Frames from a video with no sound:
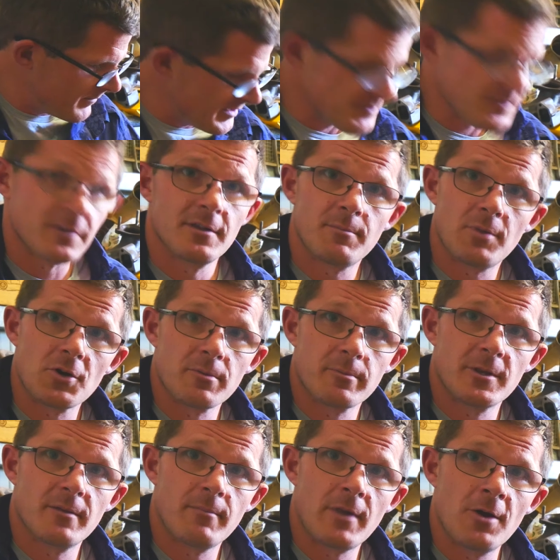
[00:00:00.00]
that's on the bottom
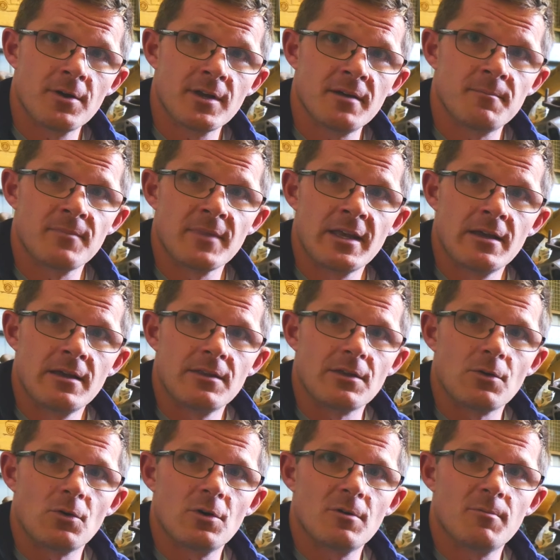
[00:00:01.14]
of the motor. The
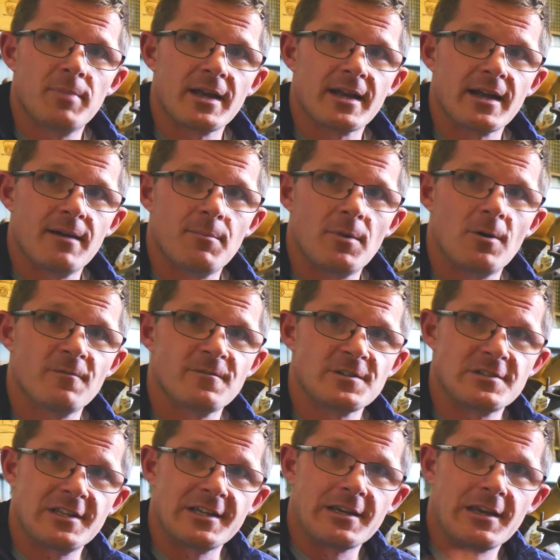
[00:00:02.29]
oil pickup obviously